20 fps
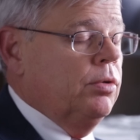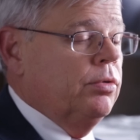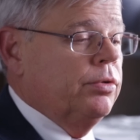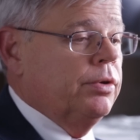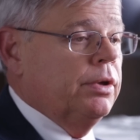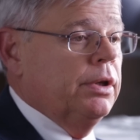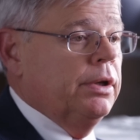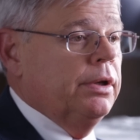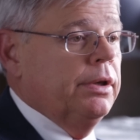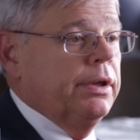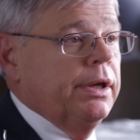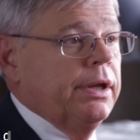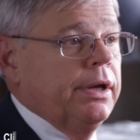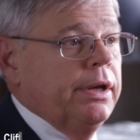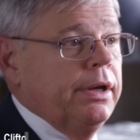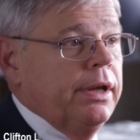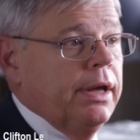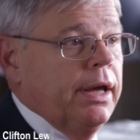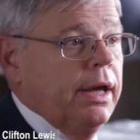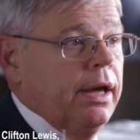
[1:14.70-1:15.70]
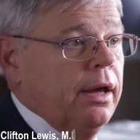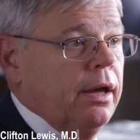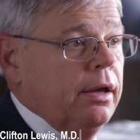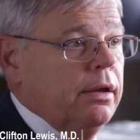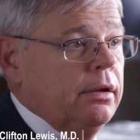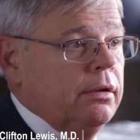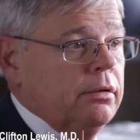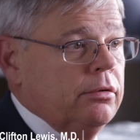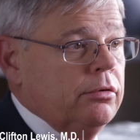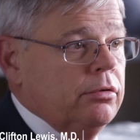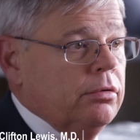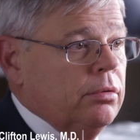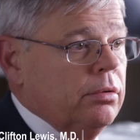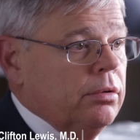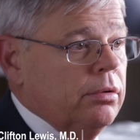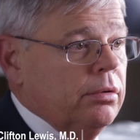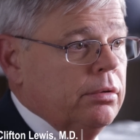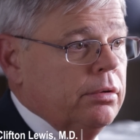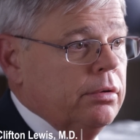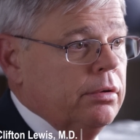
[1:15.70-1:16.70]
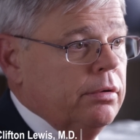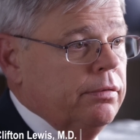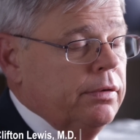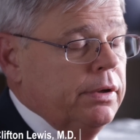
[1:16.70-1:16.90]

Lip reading: He was clearly going to die in short order if